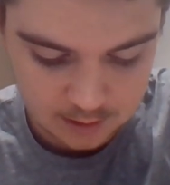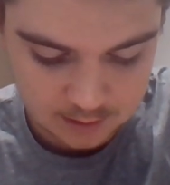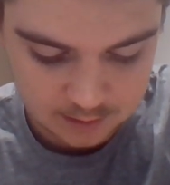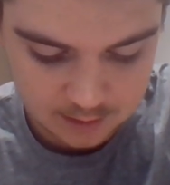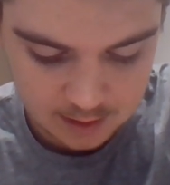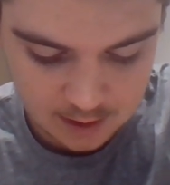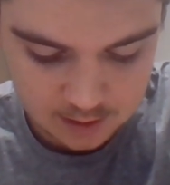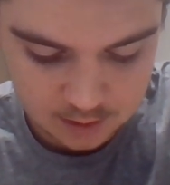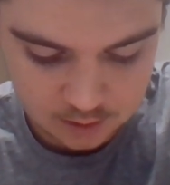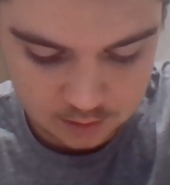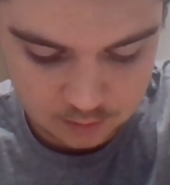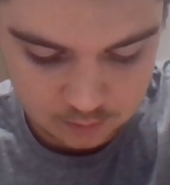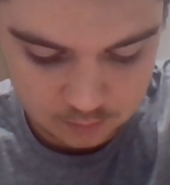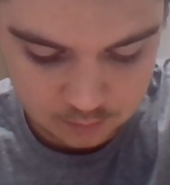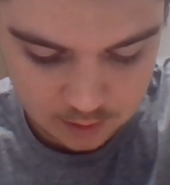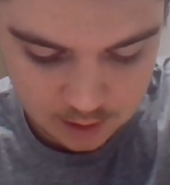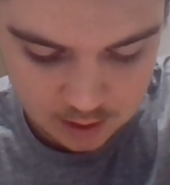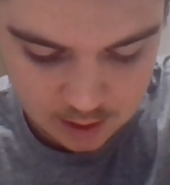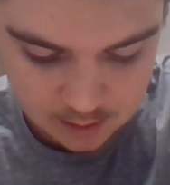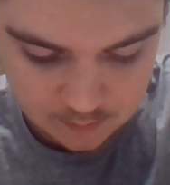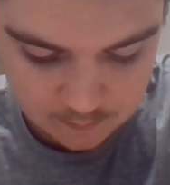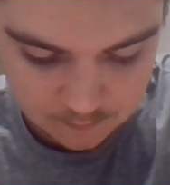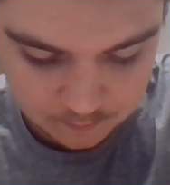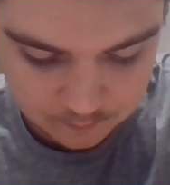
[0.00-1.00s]
Stage
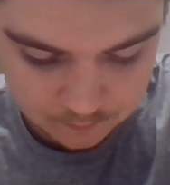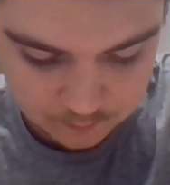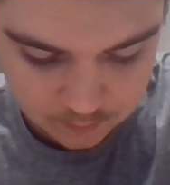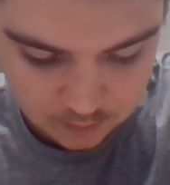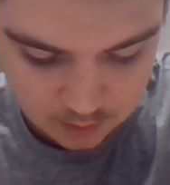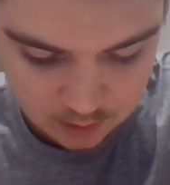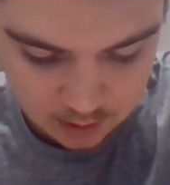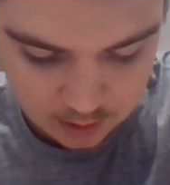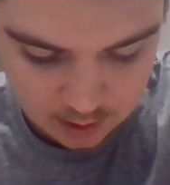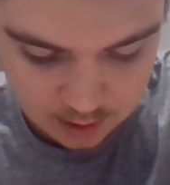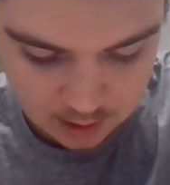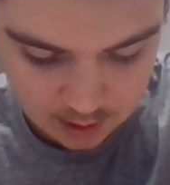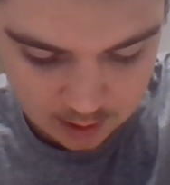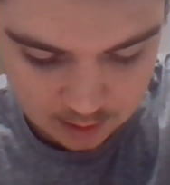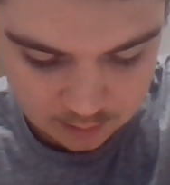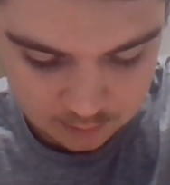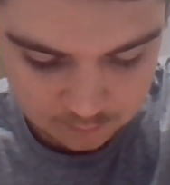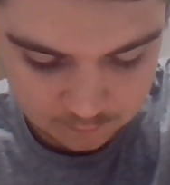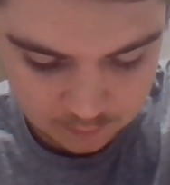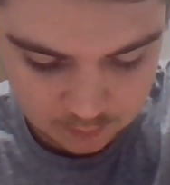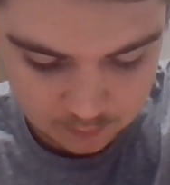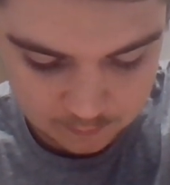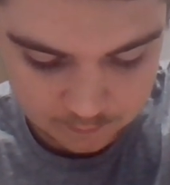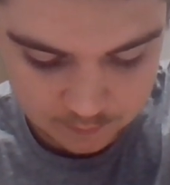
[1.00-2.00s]
three,
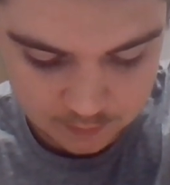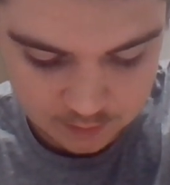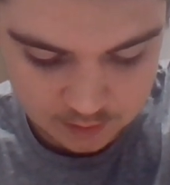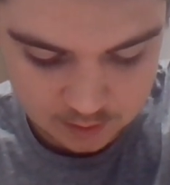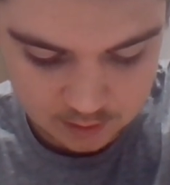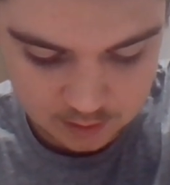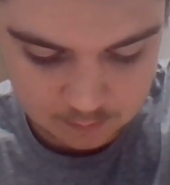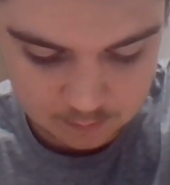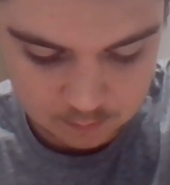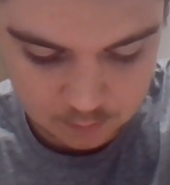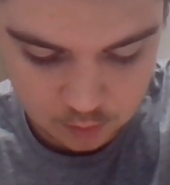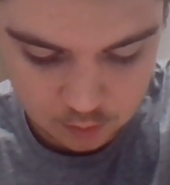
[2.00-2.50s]
the firm physically